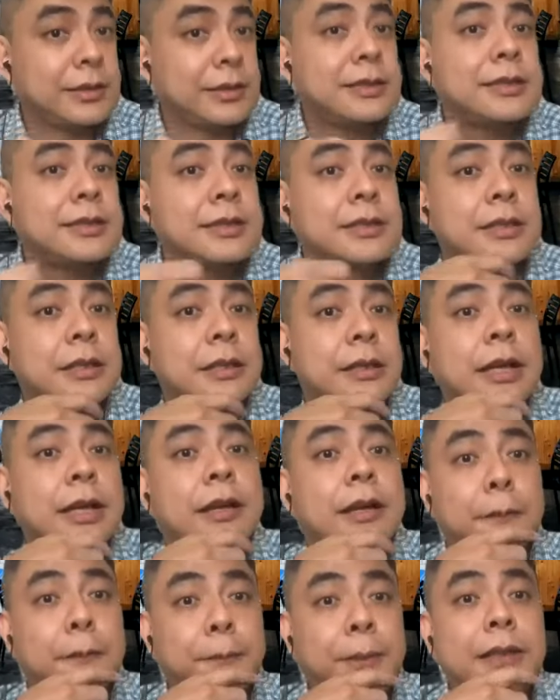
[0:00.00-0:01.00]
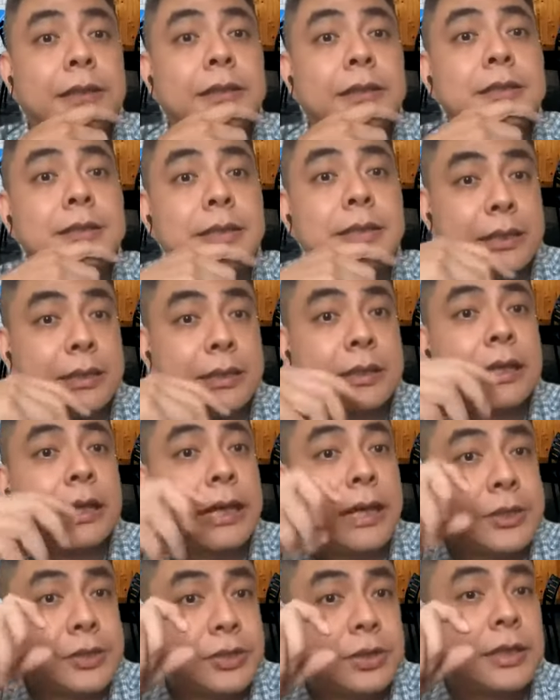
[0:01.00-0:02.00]
This is the kind of partners that
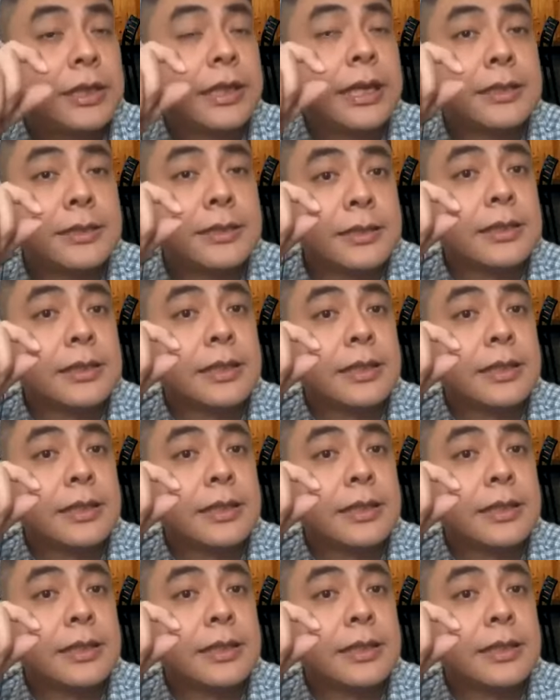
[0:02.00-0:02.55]
actually has